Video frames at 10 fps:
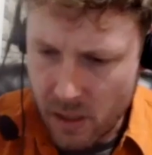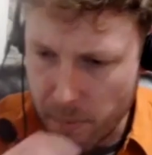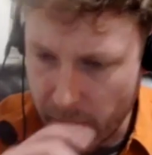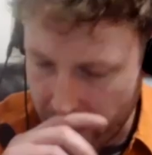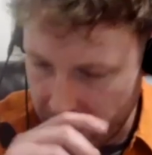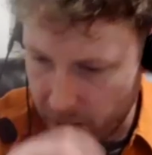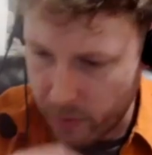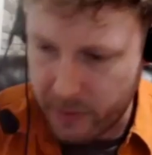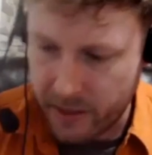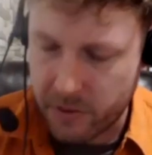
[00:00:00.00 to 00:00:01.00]
But it would
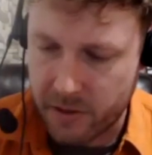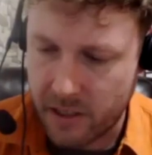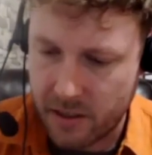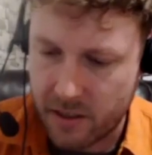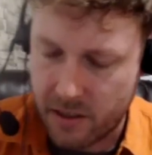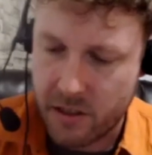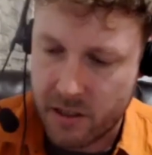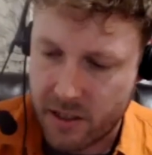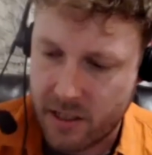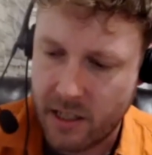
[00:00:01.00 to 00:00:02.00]
be interesting just to
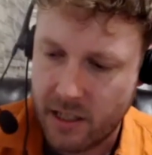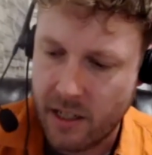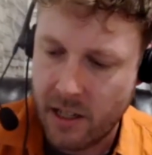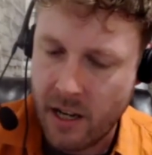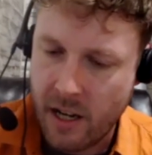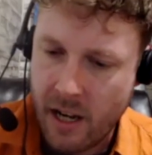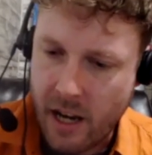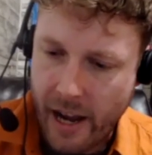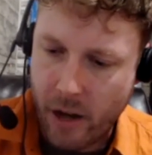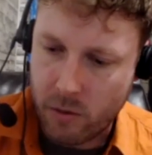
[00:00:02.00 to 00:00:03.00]
see
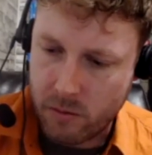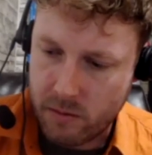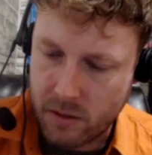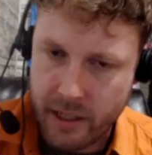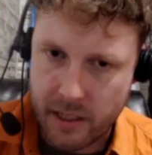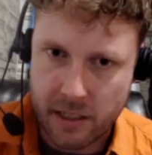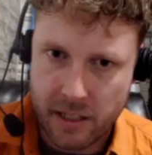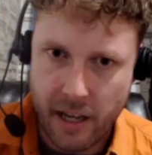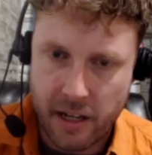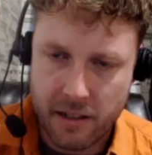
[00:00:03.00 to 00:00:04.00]
how Lightning
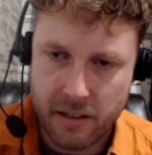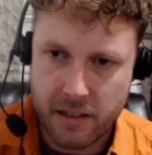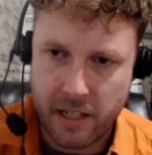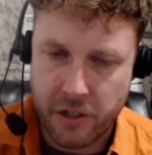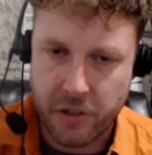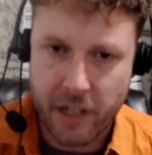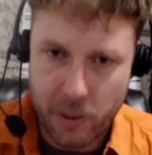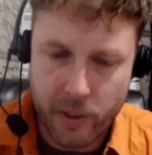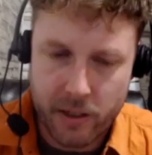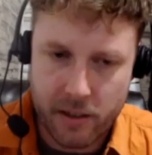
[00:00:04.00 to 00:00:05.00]
can integrate
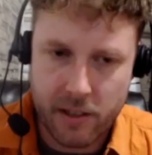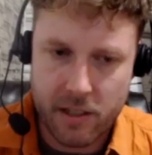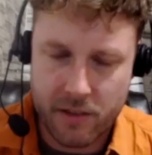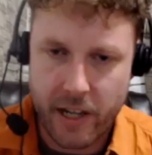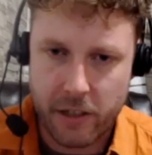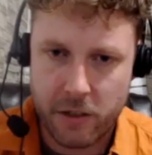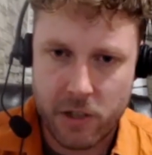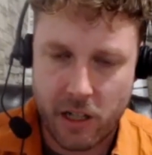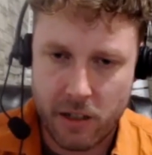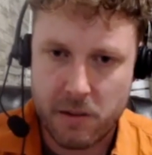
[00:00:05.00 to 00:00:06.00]
with this value
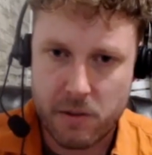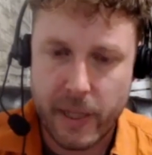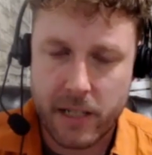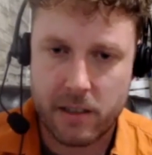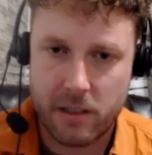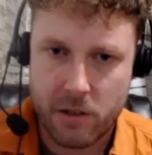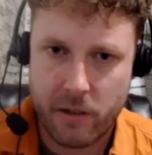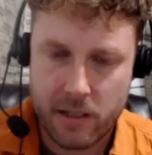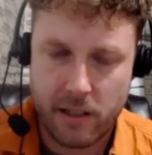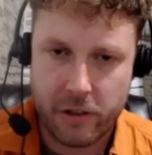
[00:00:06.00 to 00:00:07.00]
chain in spaces.
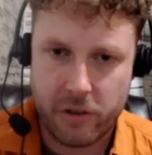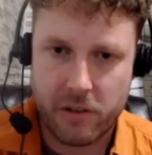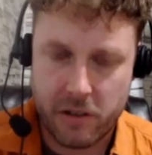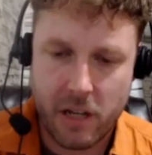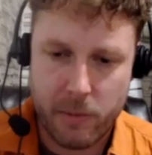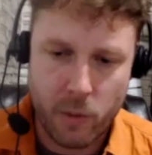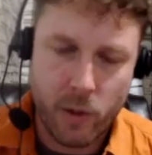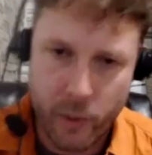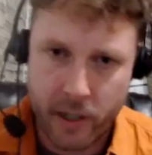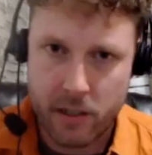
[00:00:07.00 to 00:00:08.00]
So as electrons are coming
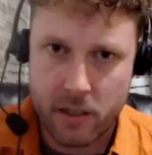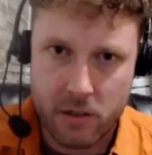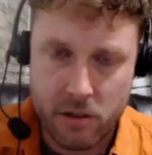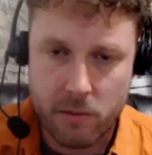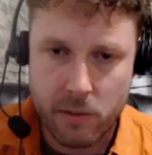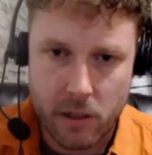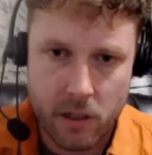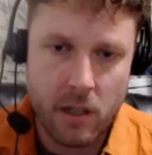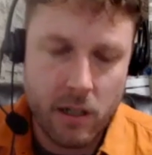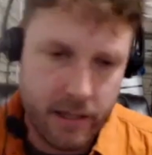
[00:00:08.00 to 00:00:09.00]
one way to the consumer,
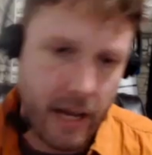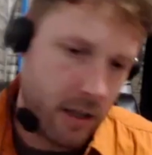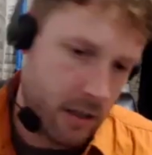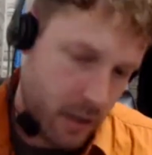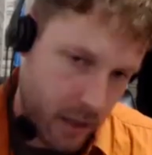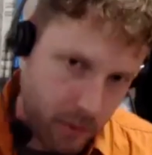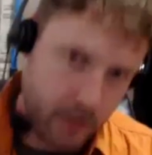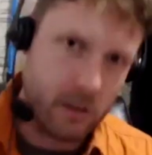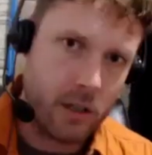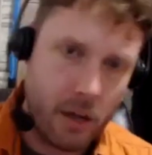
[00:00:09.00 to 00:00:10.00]
sats are
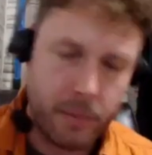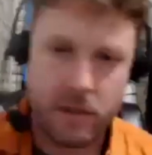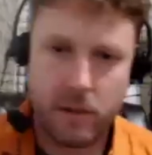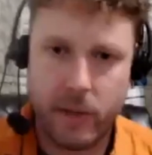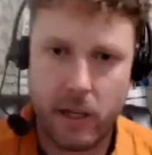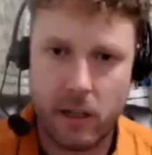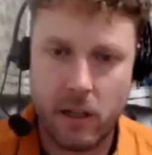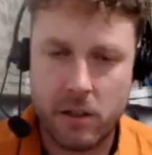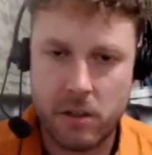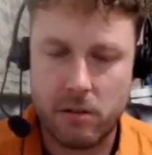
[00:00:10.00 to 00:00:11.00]
going the opposite way
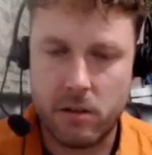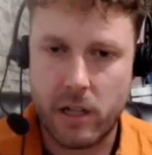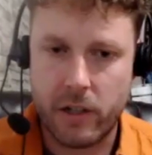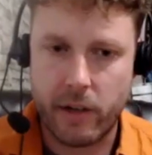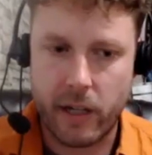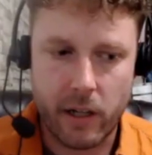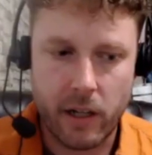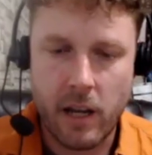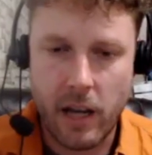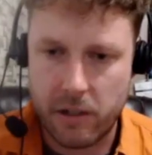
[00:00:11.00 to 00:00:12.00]
to the generator.
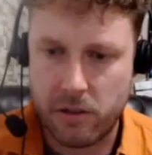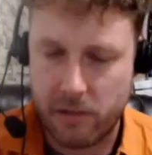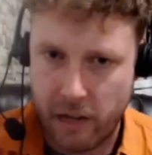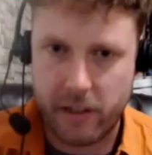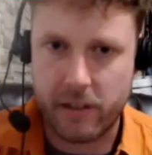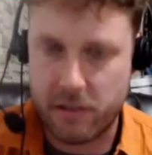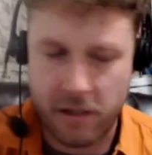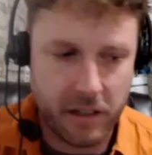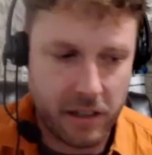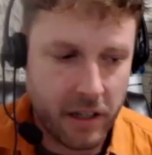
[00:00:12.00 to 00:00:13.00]
And so now they're
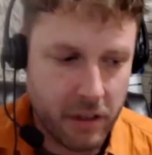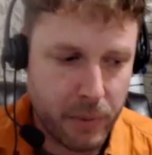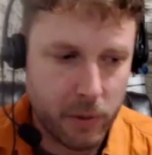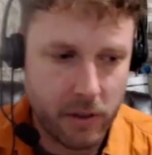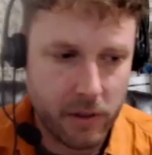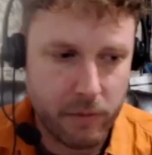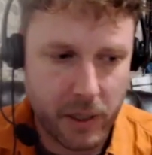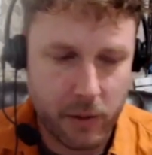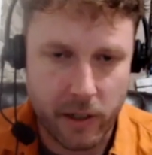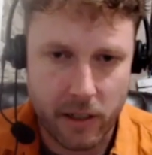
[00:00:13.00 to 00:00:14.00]
starting another pool of Bitcoin.